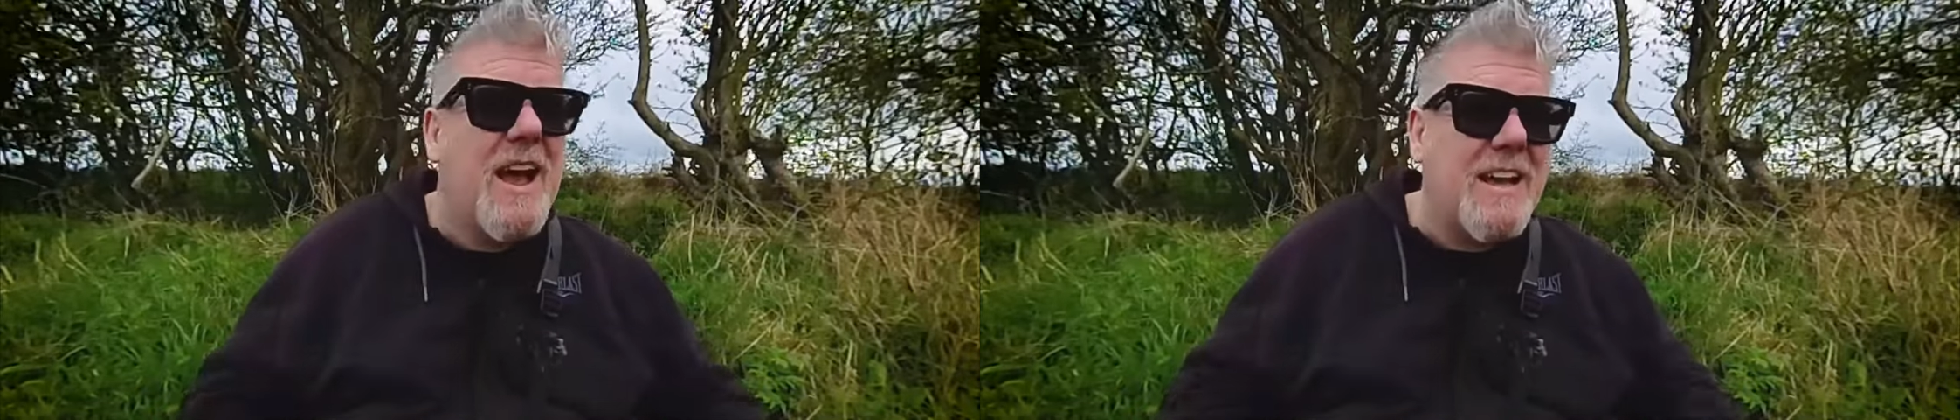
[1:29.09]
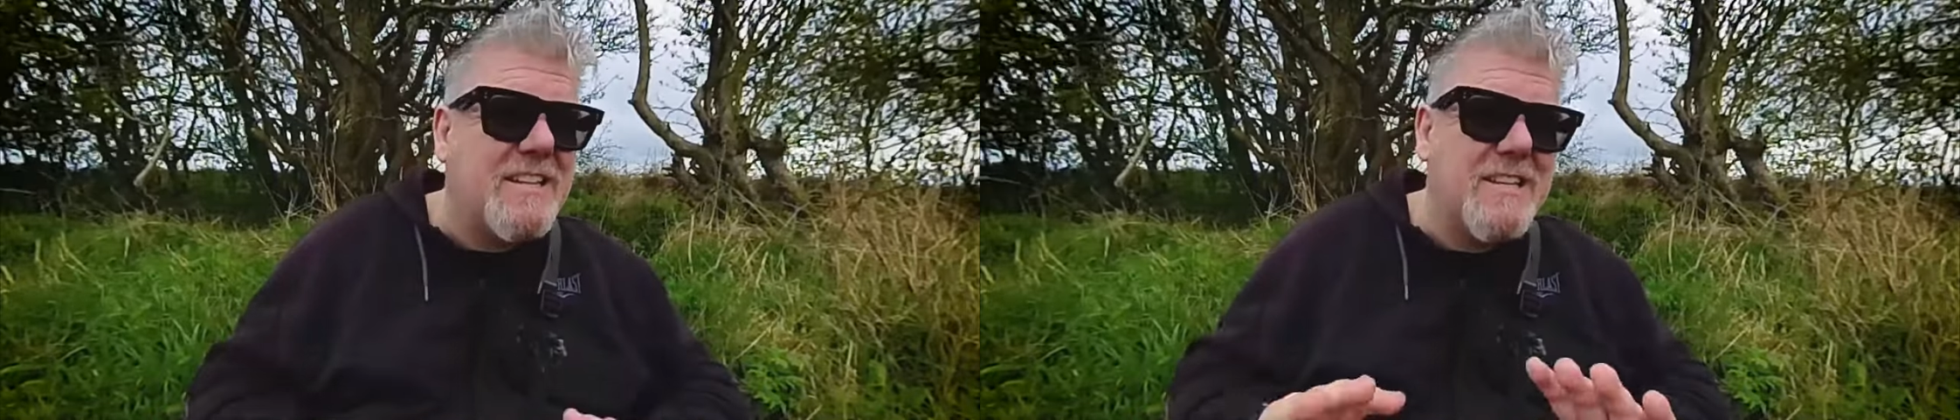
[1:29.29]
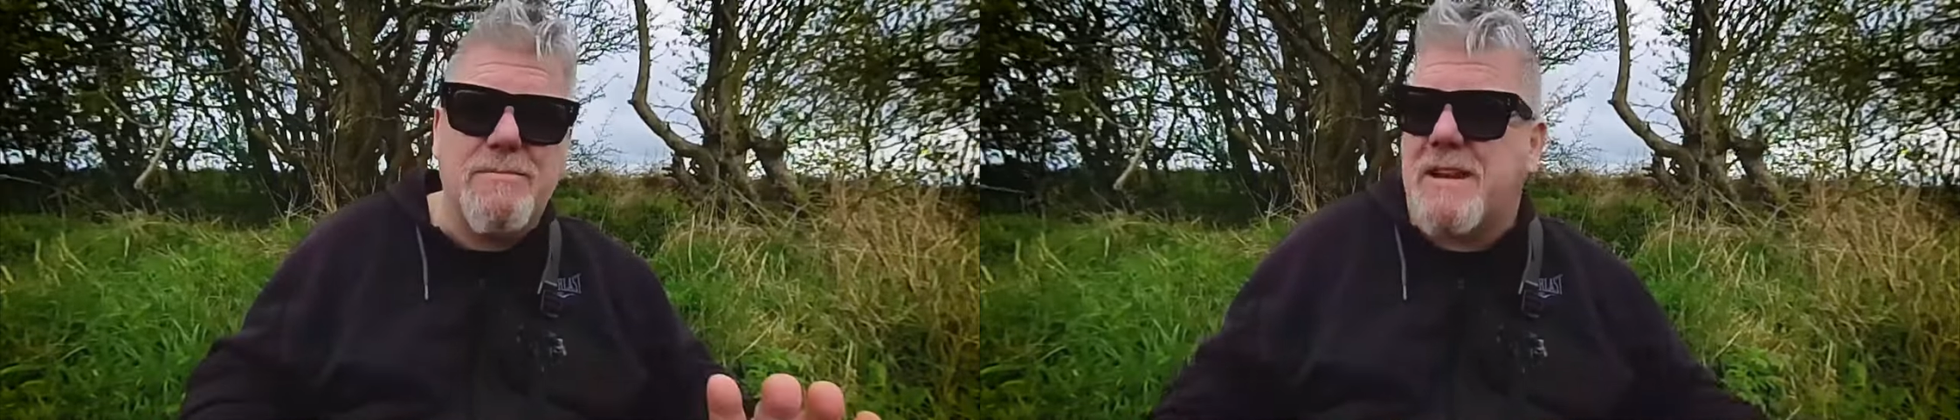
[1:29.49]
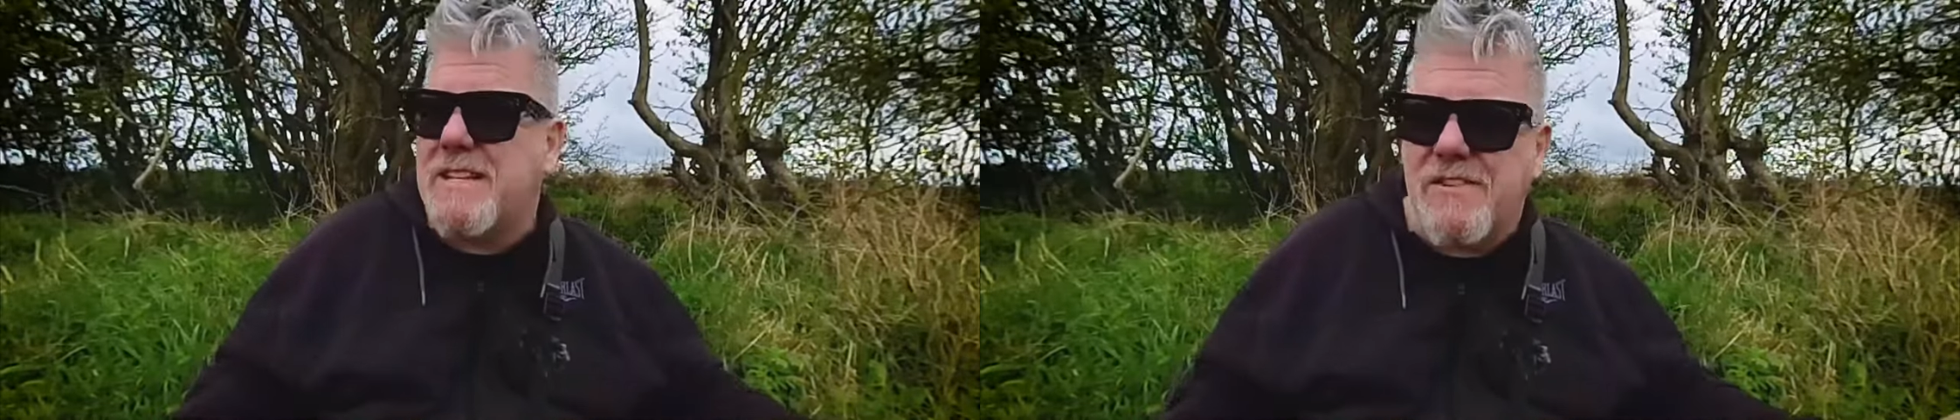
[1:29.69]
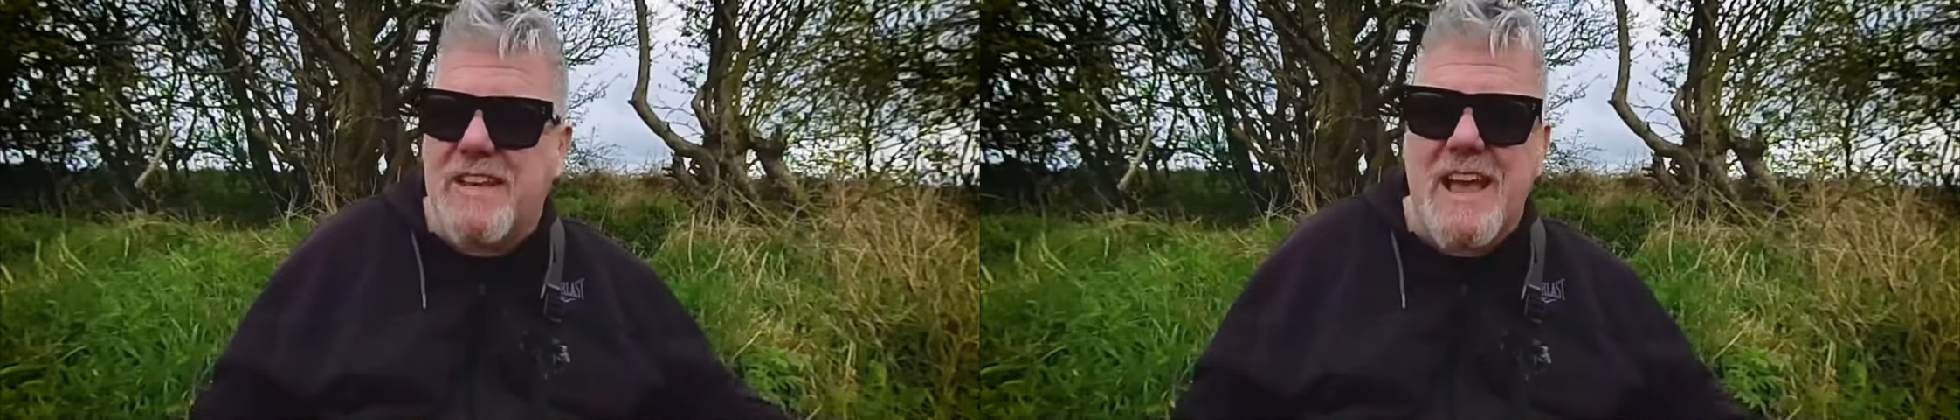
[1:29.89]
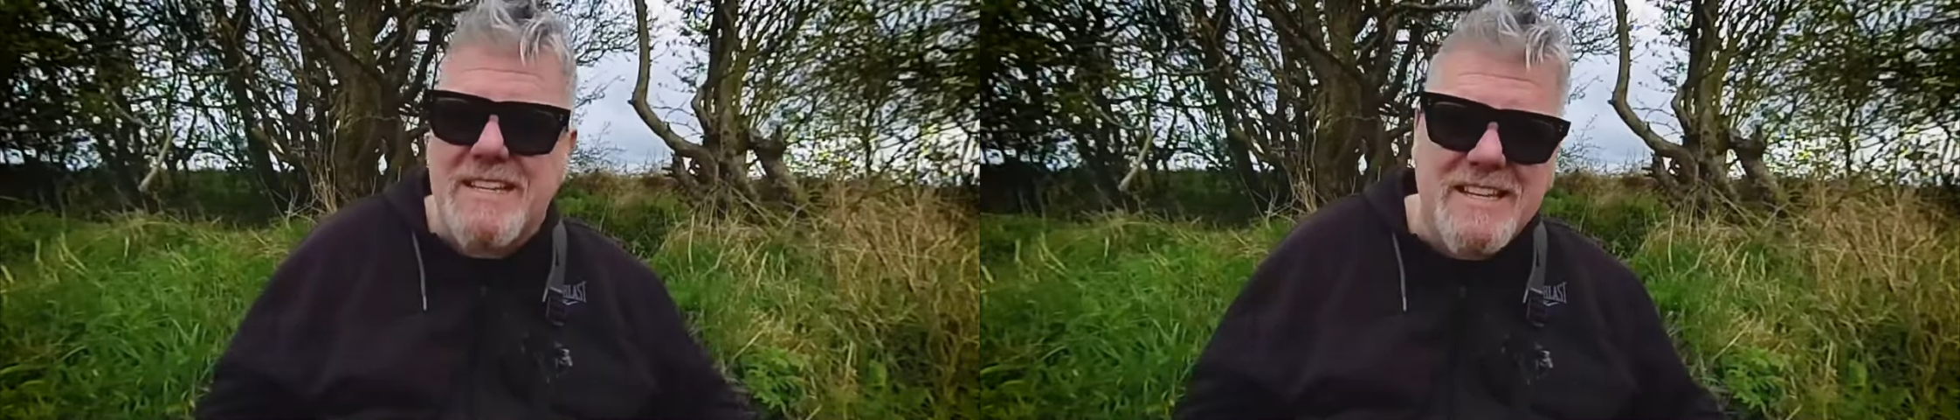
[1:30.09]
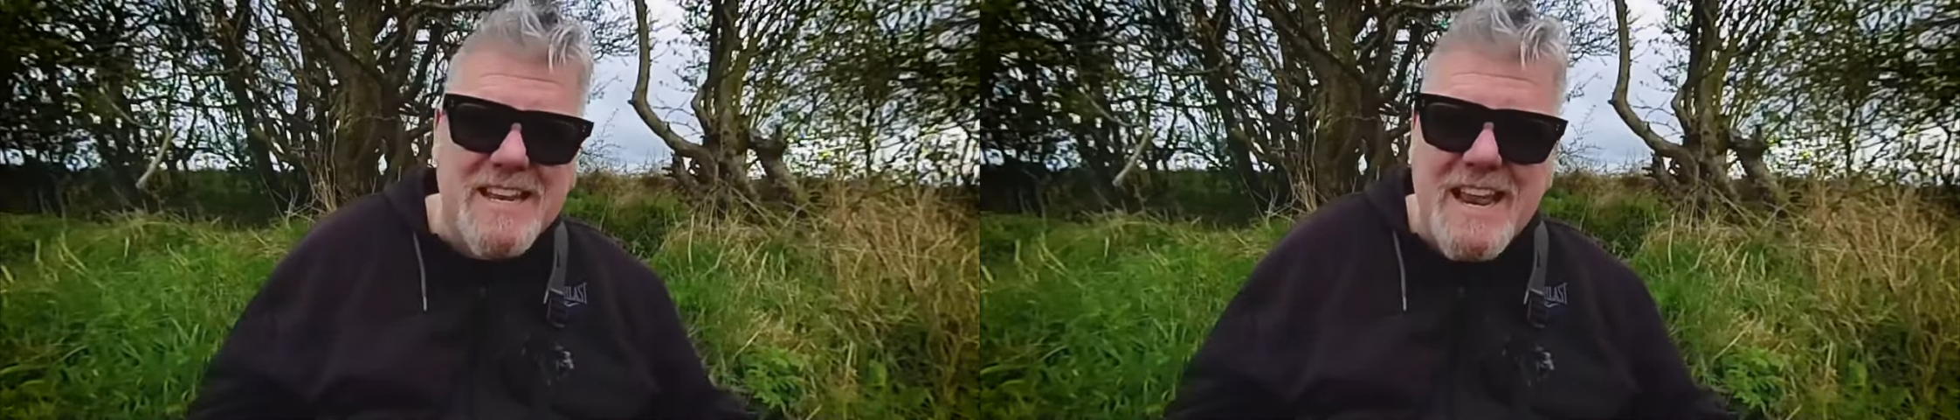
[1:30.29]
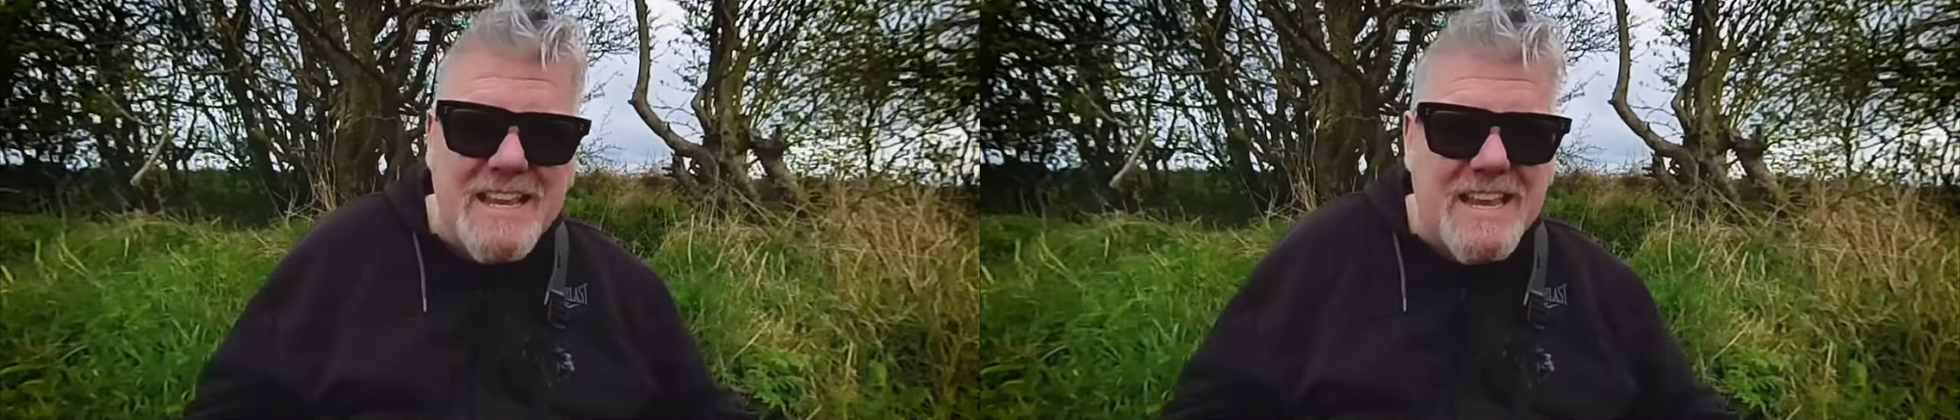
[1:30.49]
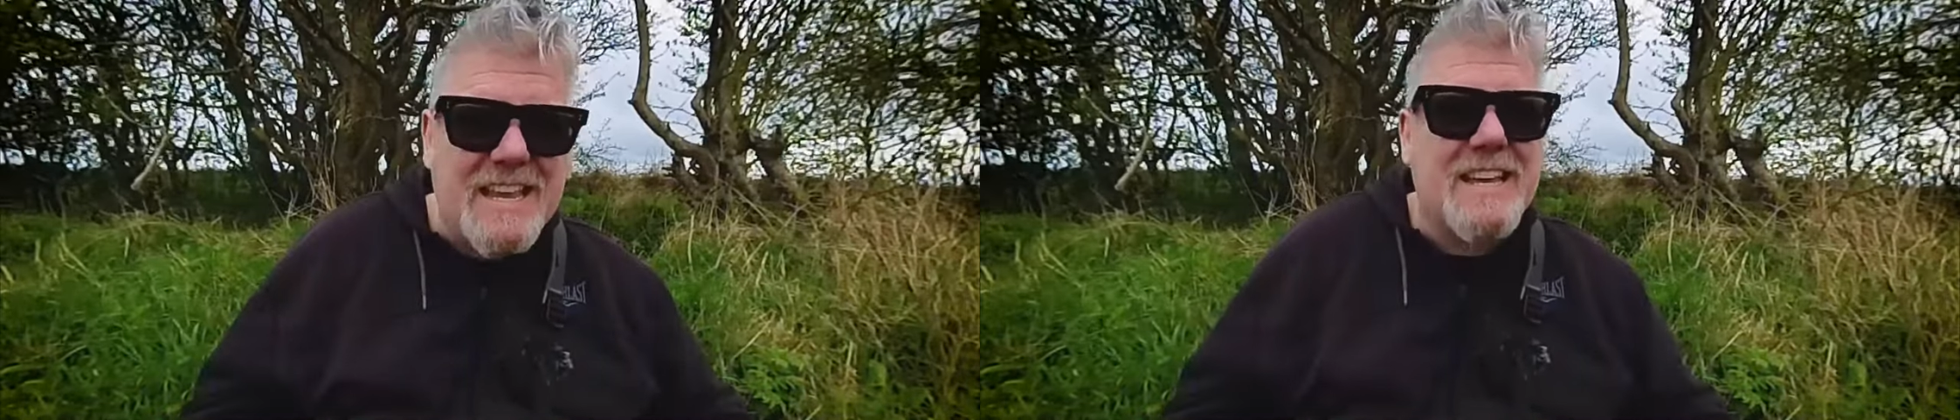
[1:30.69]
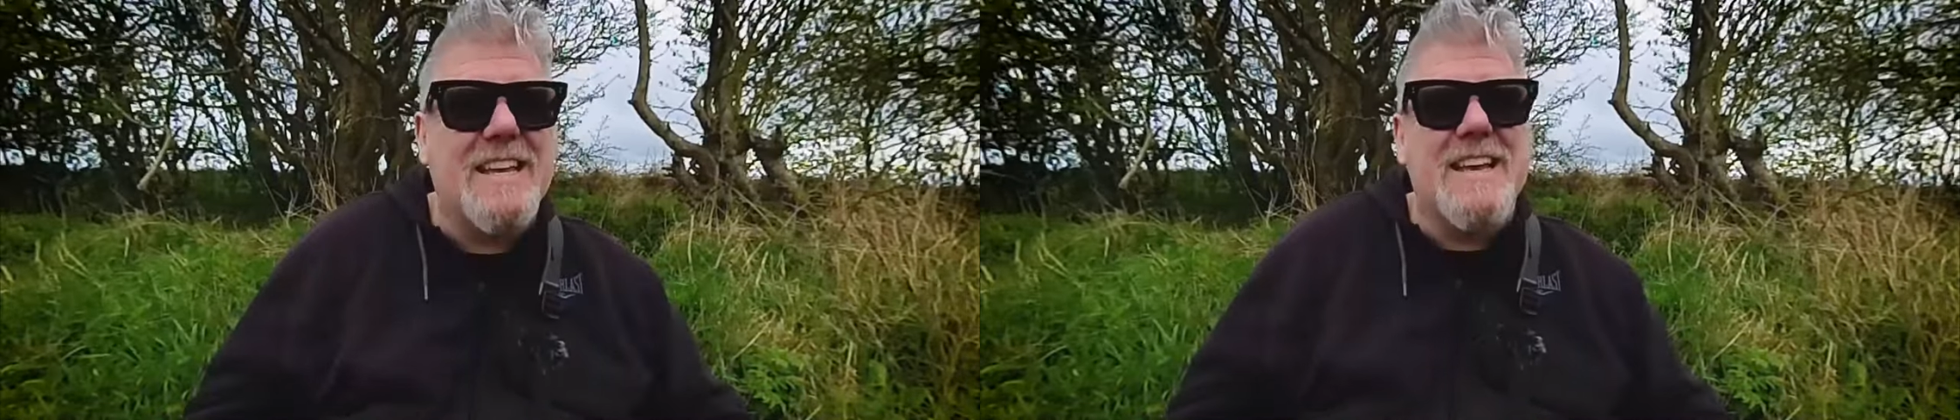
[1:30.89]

I sometimes forget to take it.